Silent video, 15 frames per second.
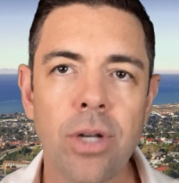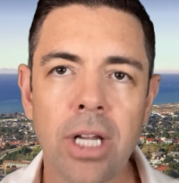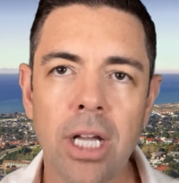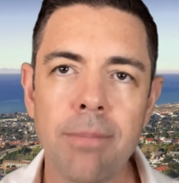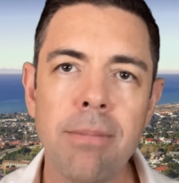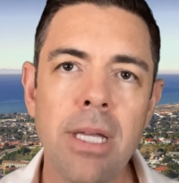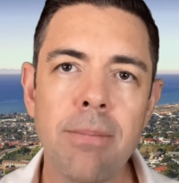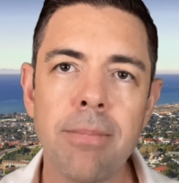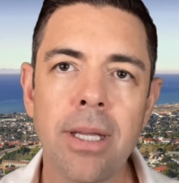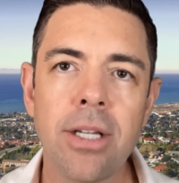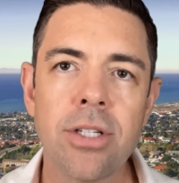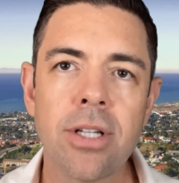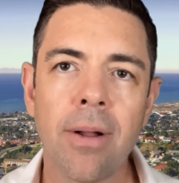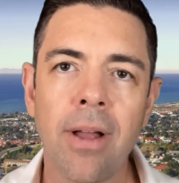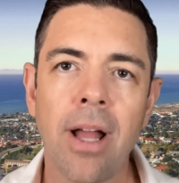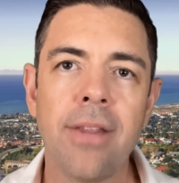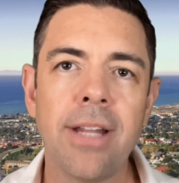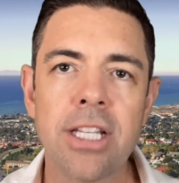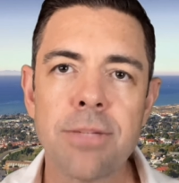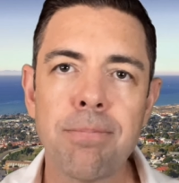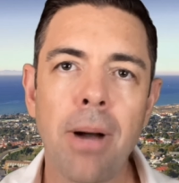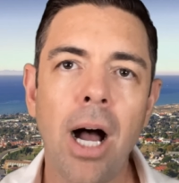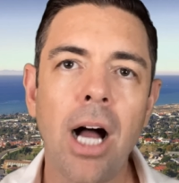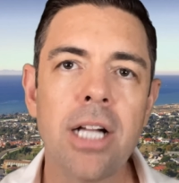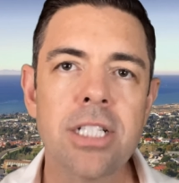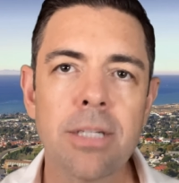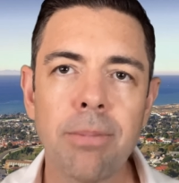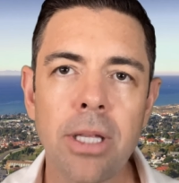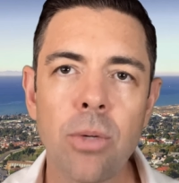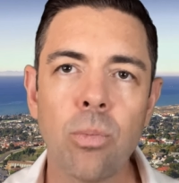commitment that's
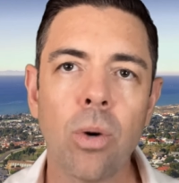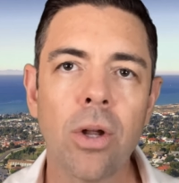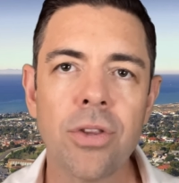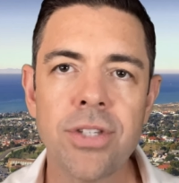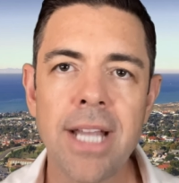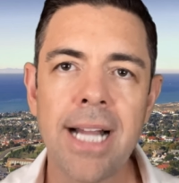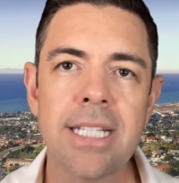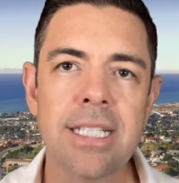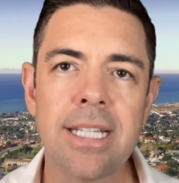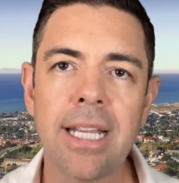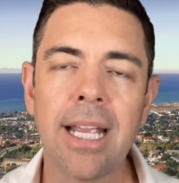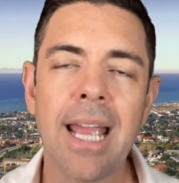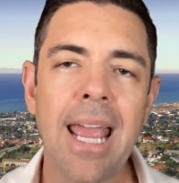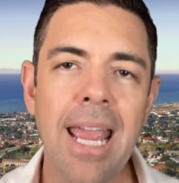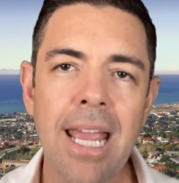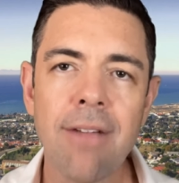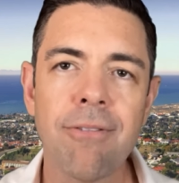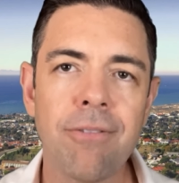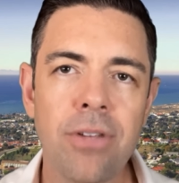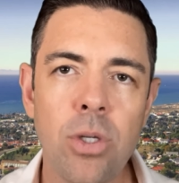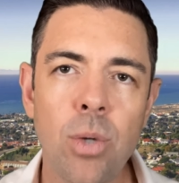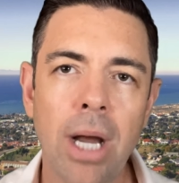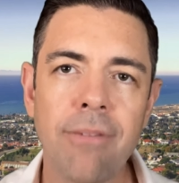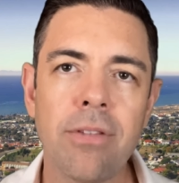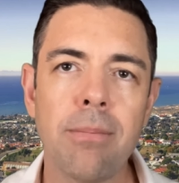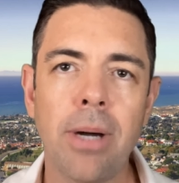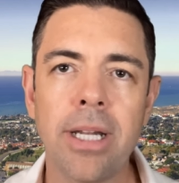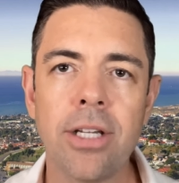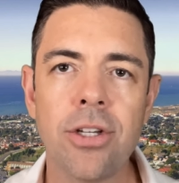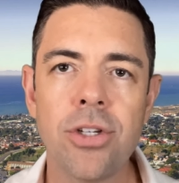possibly worth testing if you have the
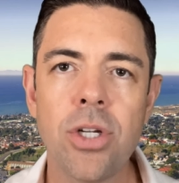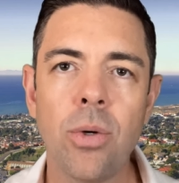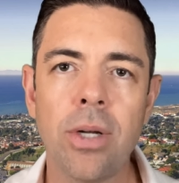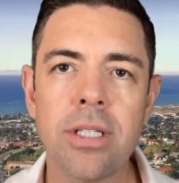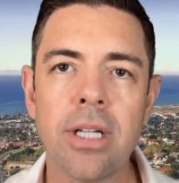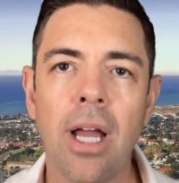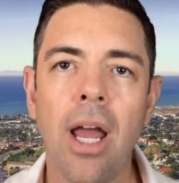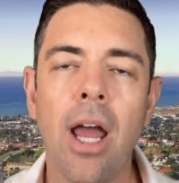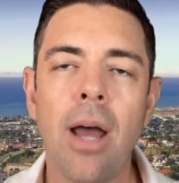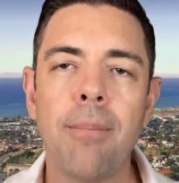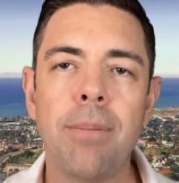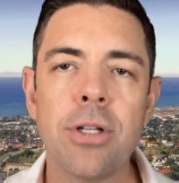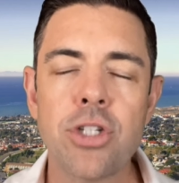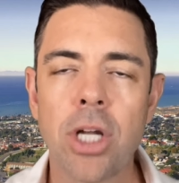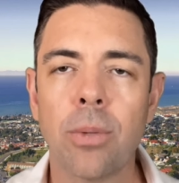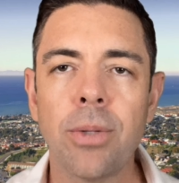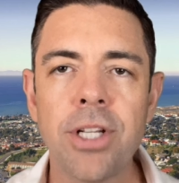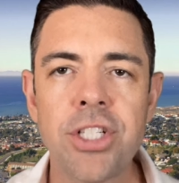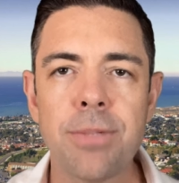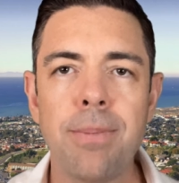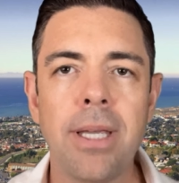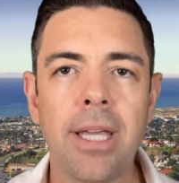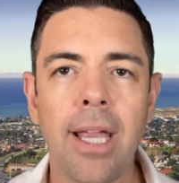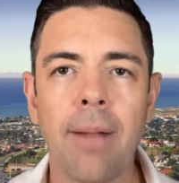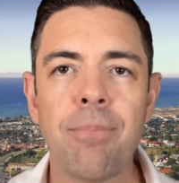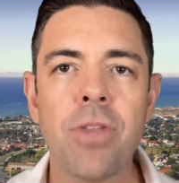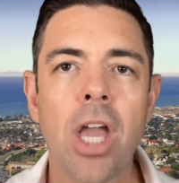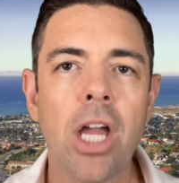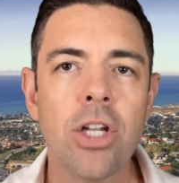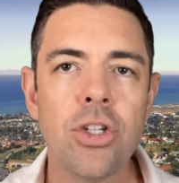money to do it. But generally speaking,
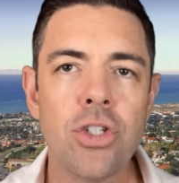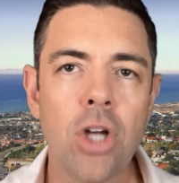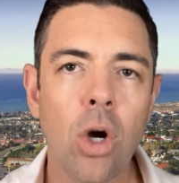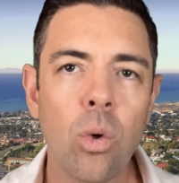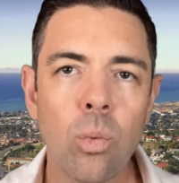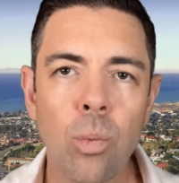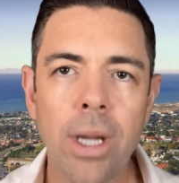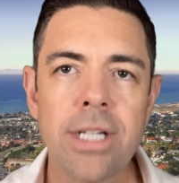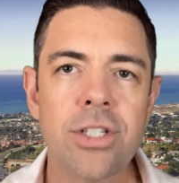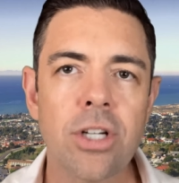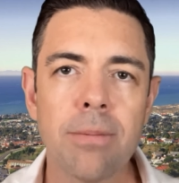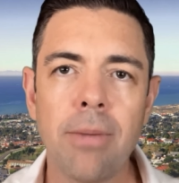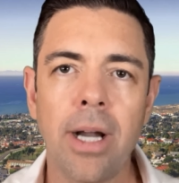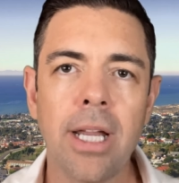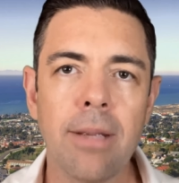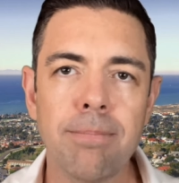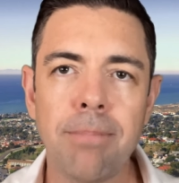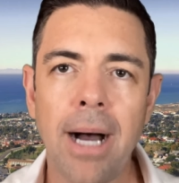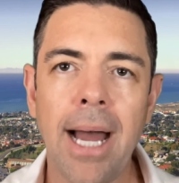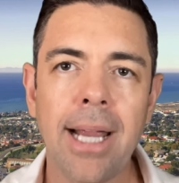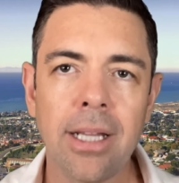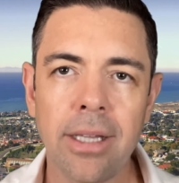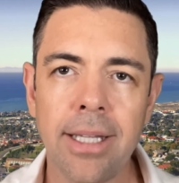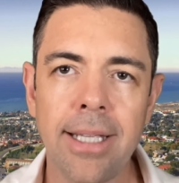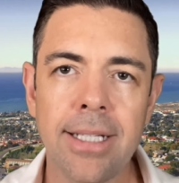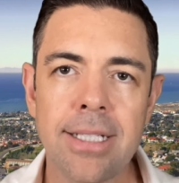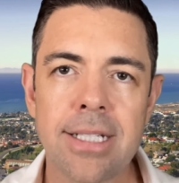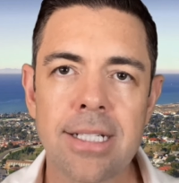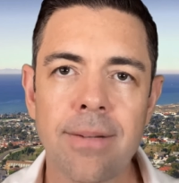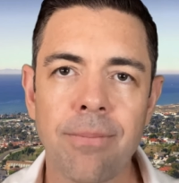don't waste your money buying
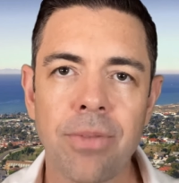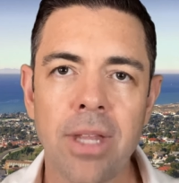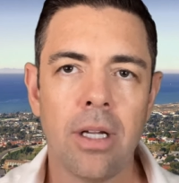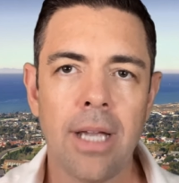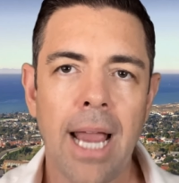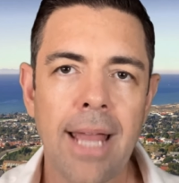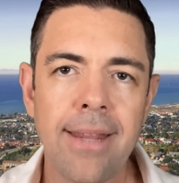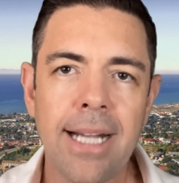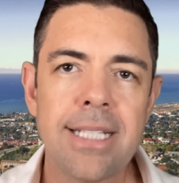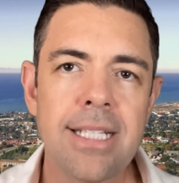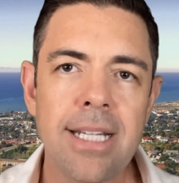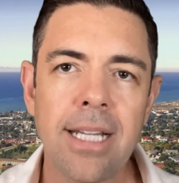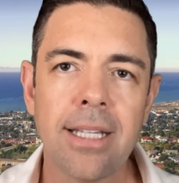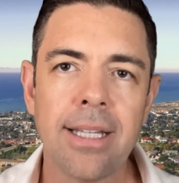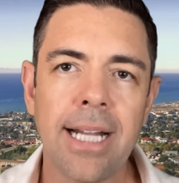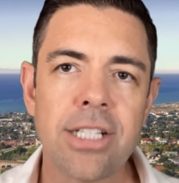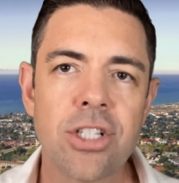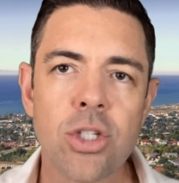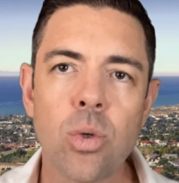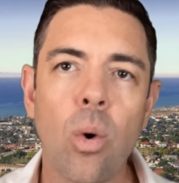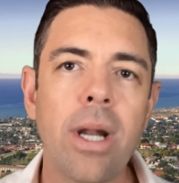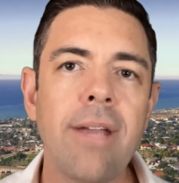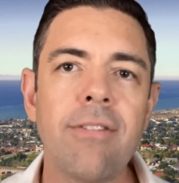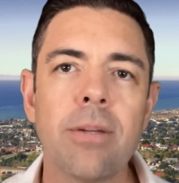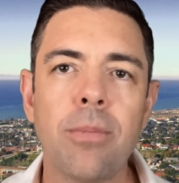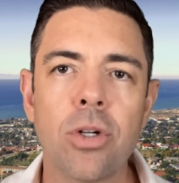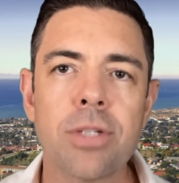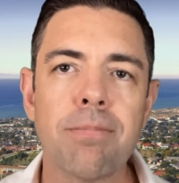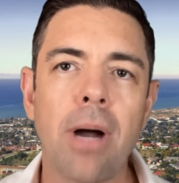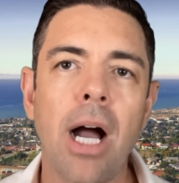leads. And that's it. That's 20 of the
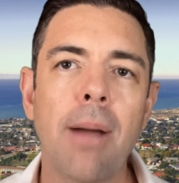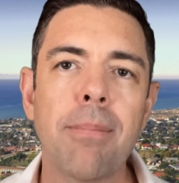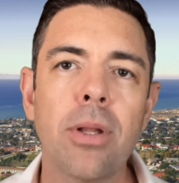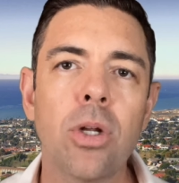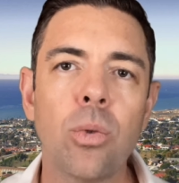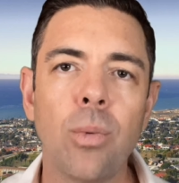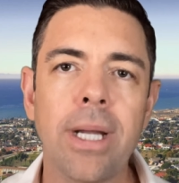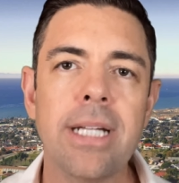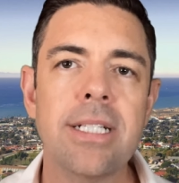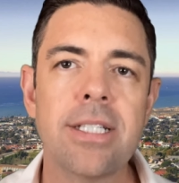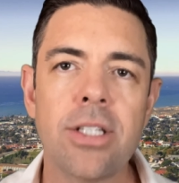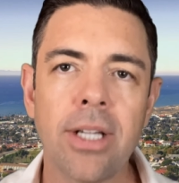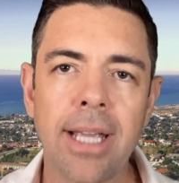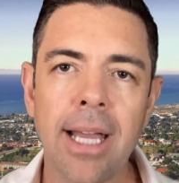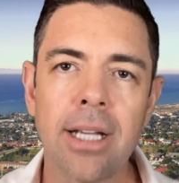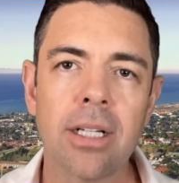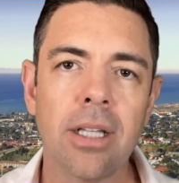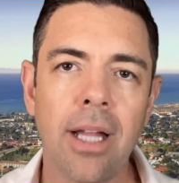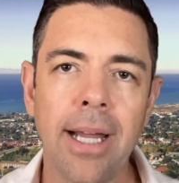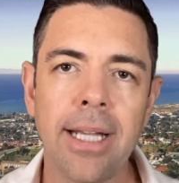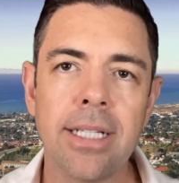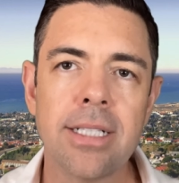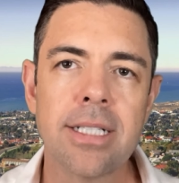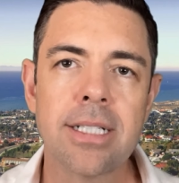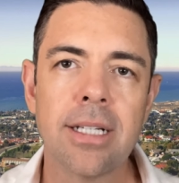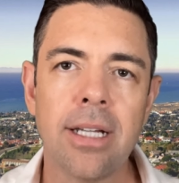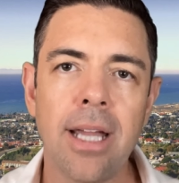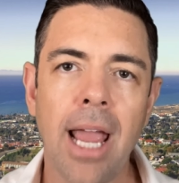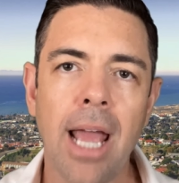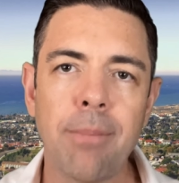most popular ways to get clients
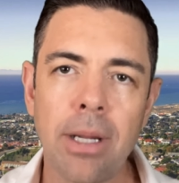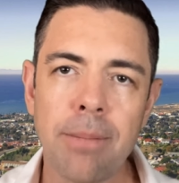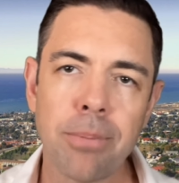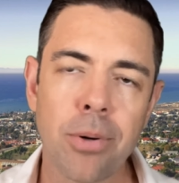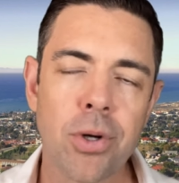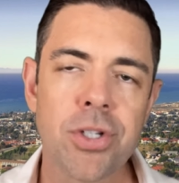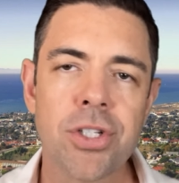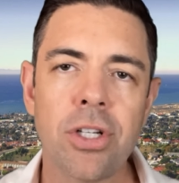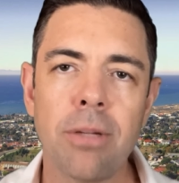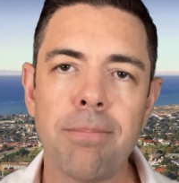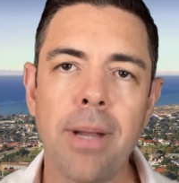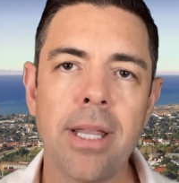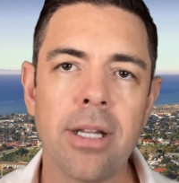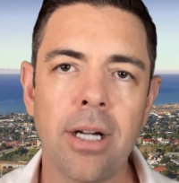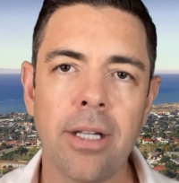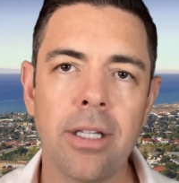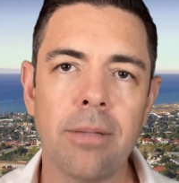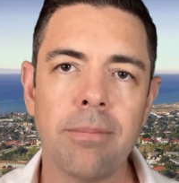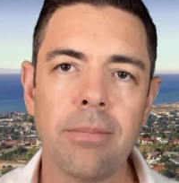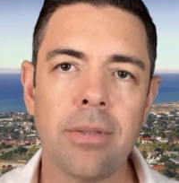and my personal opinion on them.